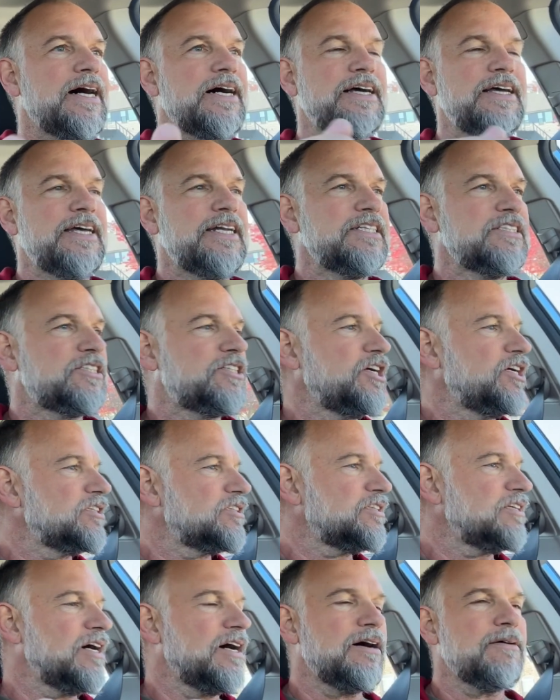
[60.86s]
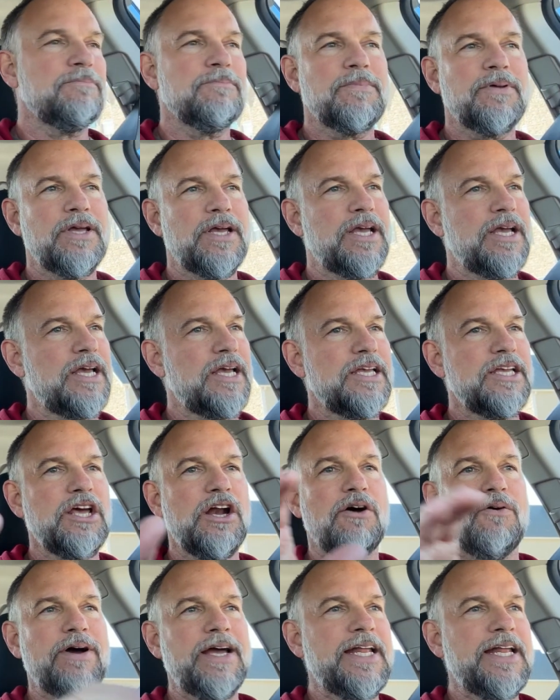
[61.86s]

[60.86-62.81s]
It is just, you know,